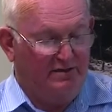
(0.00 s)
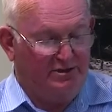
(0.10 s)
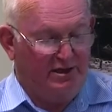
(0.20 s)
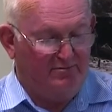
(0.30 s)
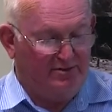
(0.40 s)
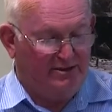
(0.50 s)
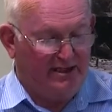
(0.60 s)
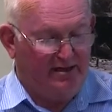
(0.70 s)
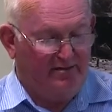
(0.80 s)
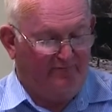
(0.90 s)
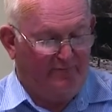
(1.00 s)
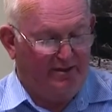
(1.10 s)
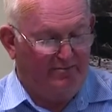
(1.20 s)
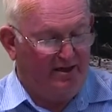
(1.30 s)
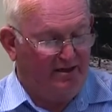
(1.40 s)
the general standard of
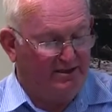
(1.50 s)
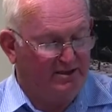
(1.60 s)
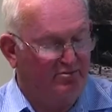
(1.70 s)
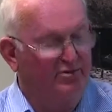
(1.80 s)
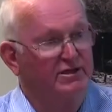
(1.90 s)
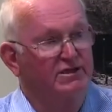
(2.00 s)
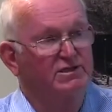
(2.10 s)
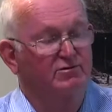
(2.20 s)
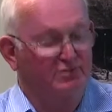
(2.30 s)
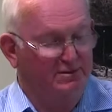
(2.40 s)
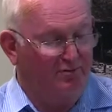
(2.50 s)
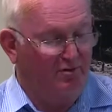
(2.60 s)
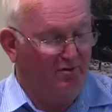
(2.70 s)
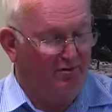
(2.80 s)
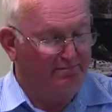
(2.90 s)
pit amenities through the industry was
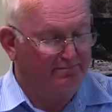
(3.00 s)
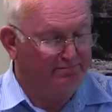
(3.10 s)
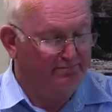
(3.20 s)
poor.